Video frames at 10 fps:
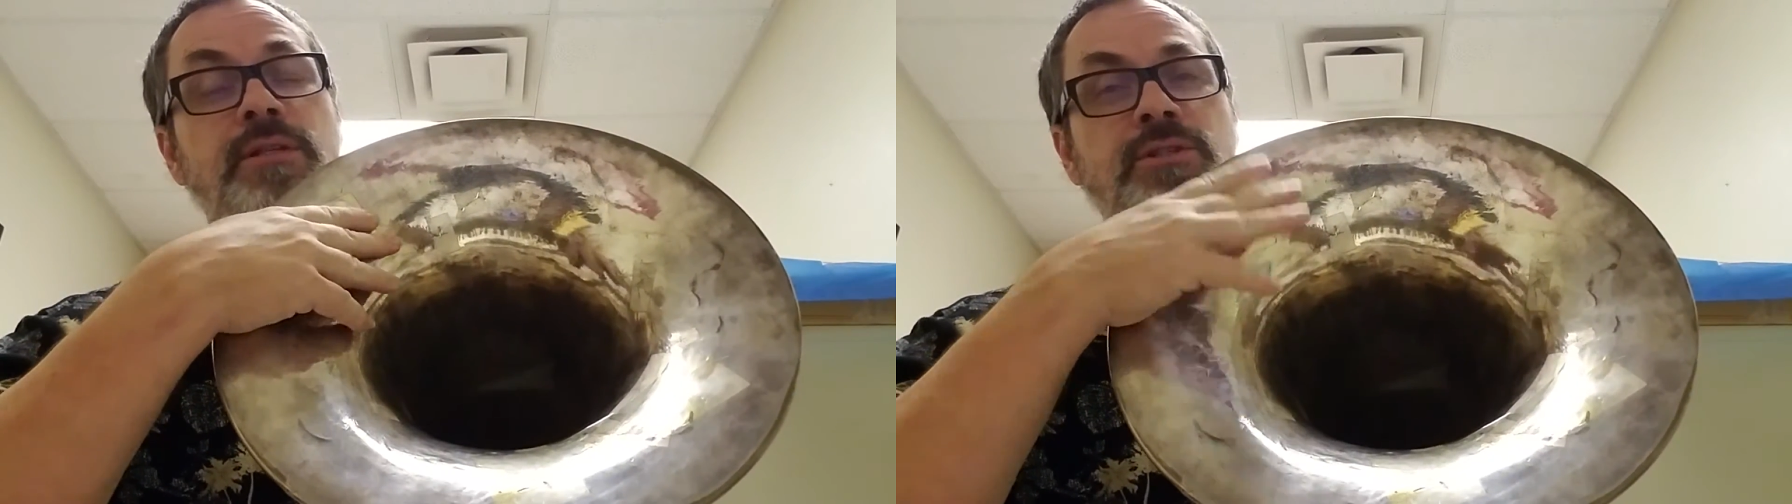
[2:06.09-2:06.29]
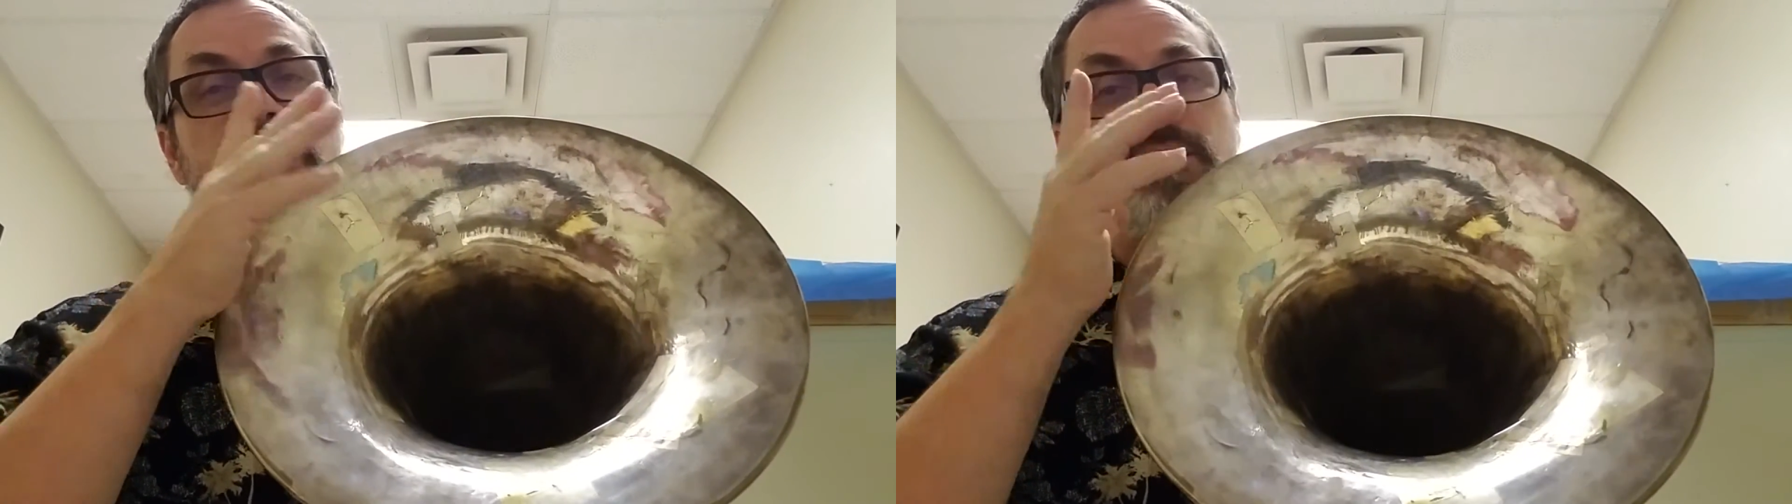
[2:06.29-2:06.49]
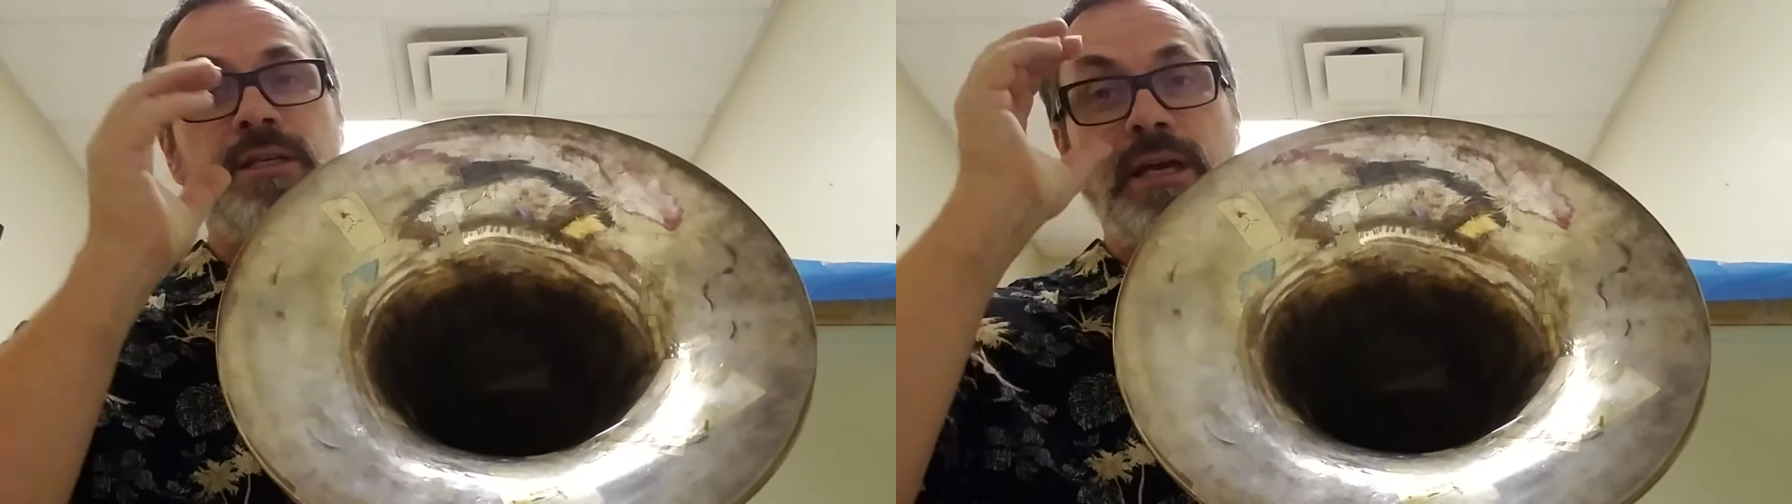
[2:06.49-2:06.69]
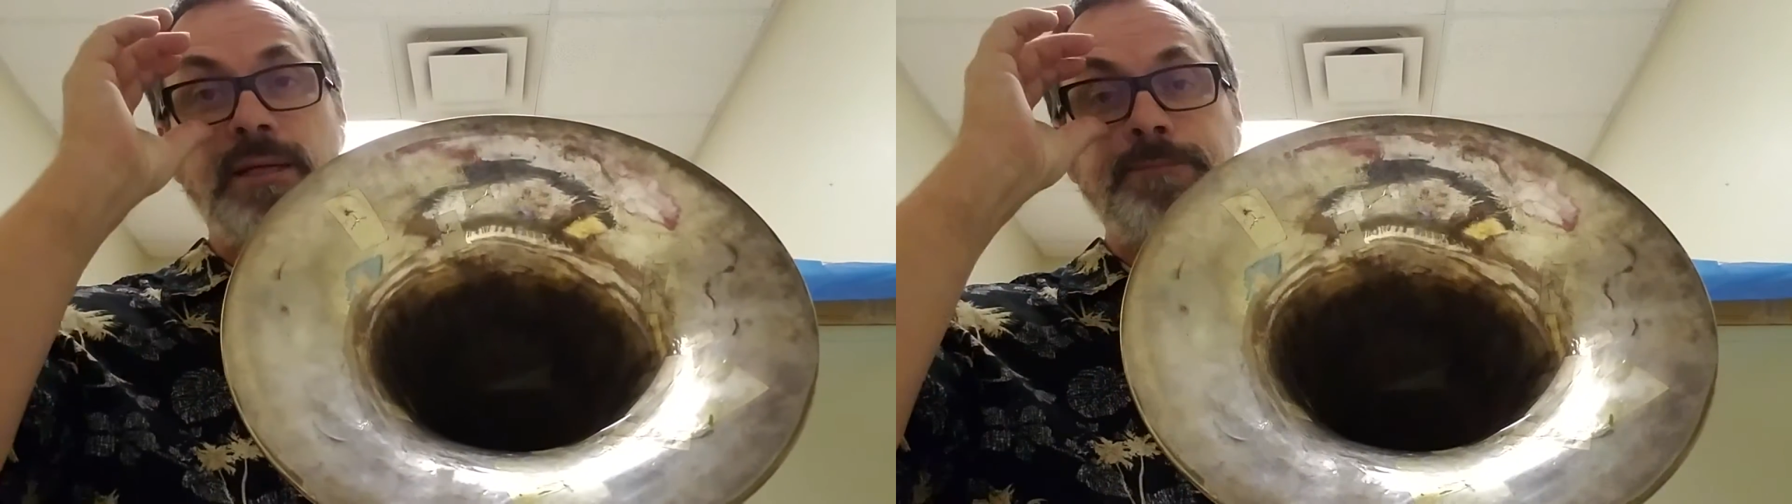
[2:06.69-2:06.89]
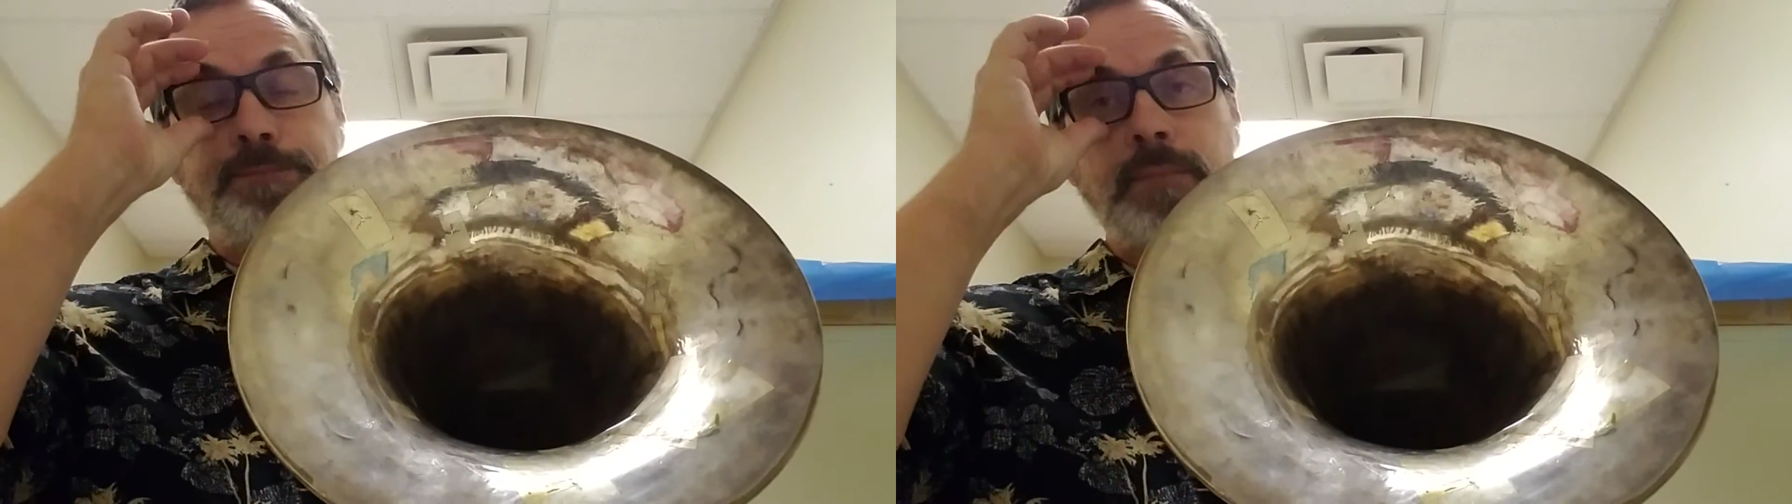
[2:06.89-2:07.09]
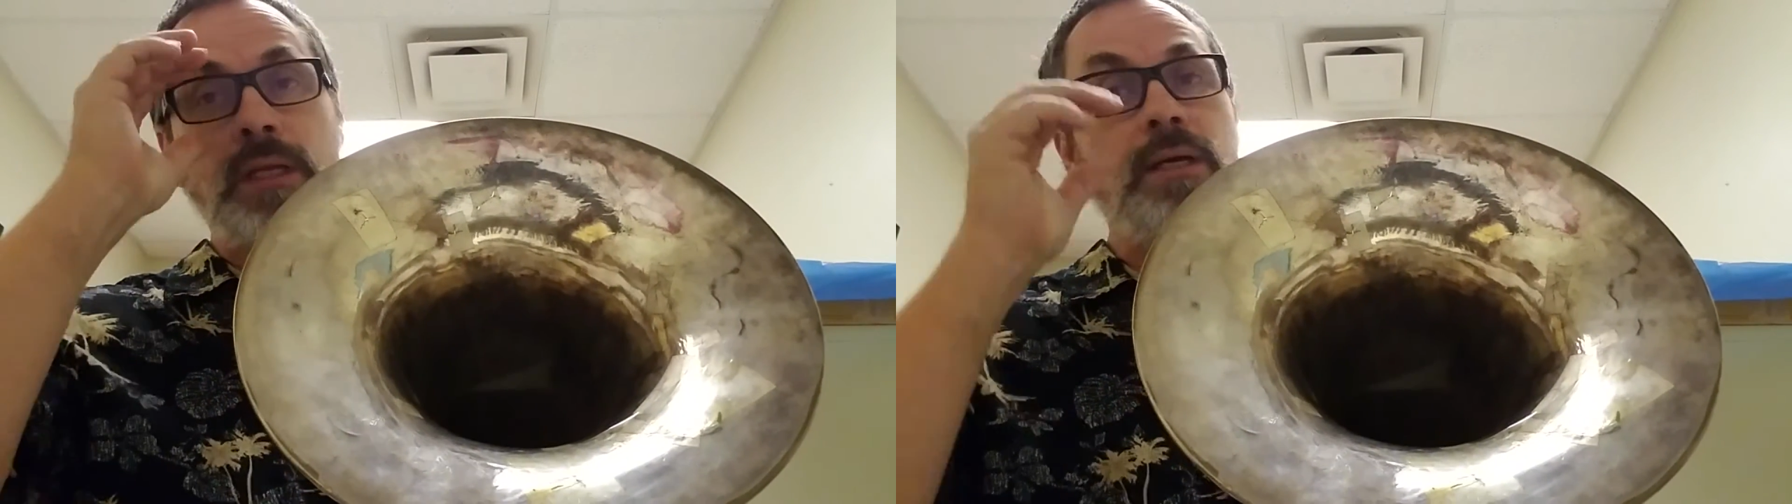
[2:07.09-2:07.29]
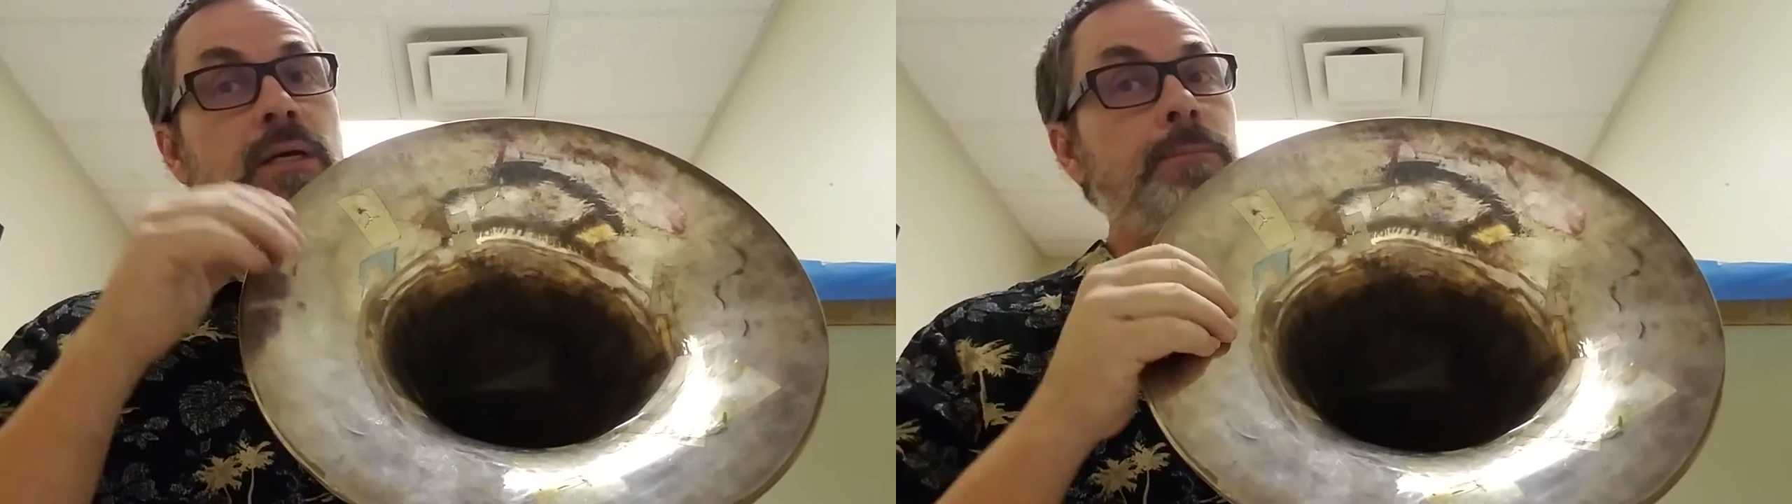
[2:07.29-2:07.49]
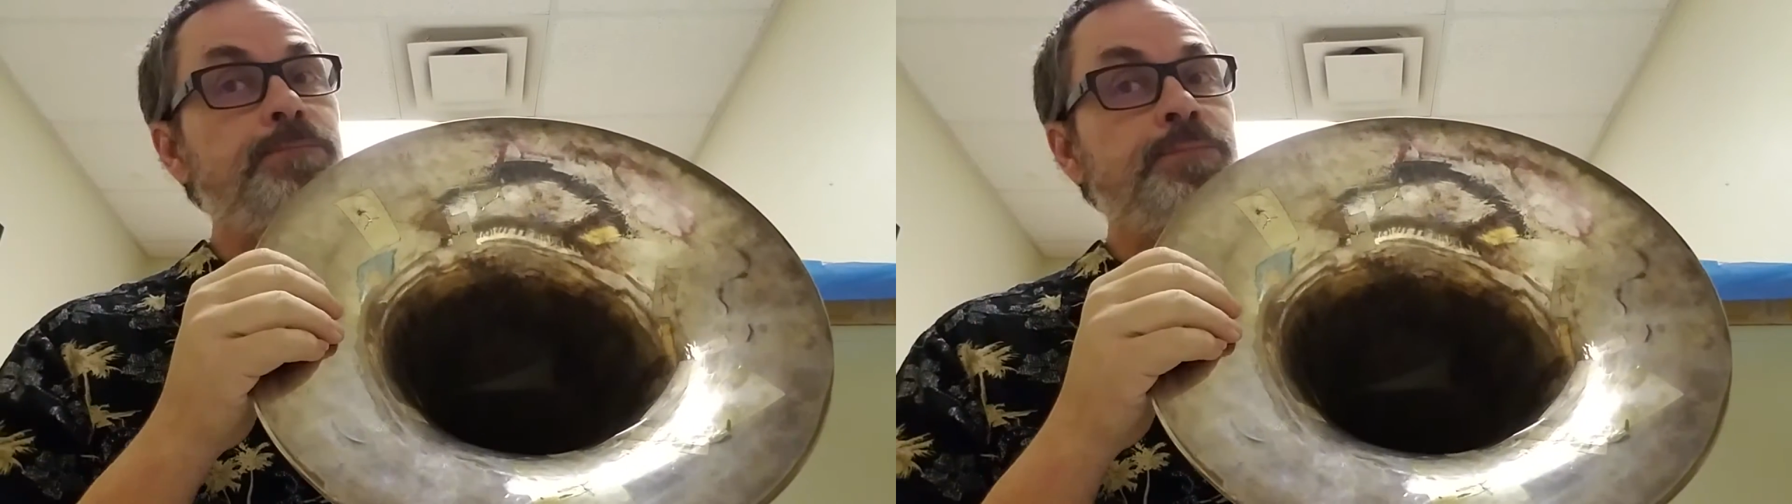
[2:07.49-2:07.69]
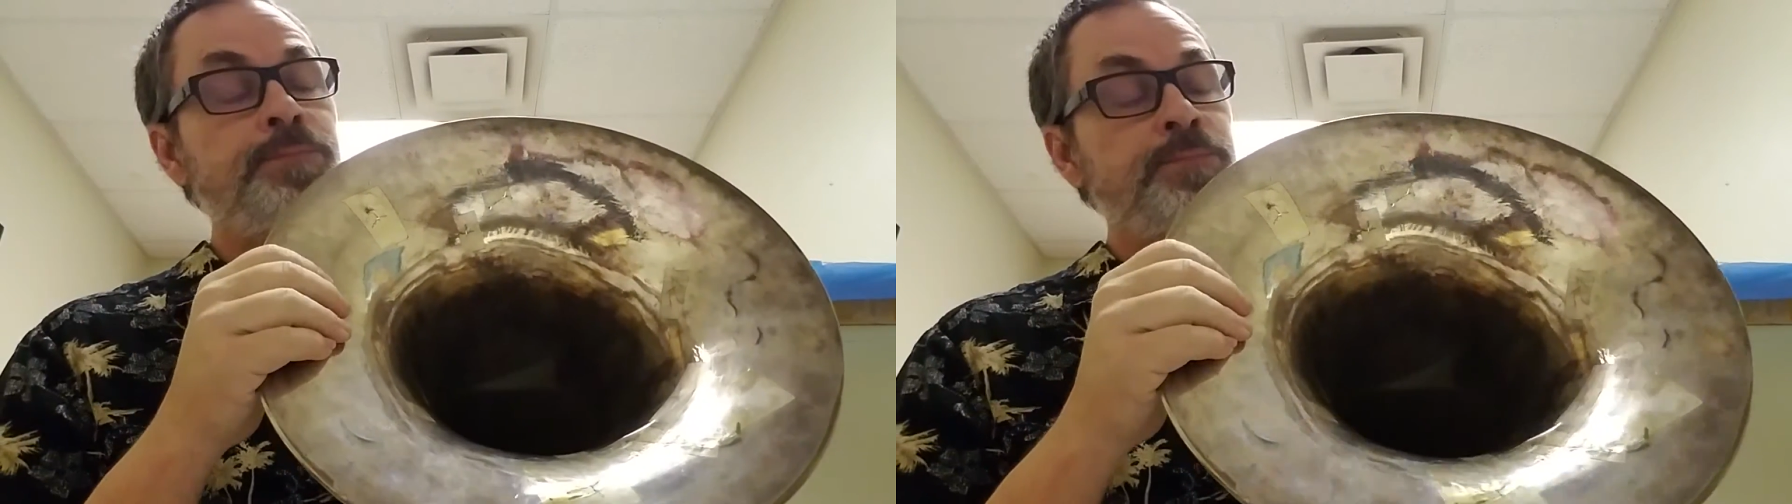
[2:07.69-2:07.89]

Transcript: just yet. And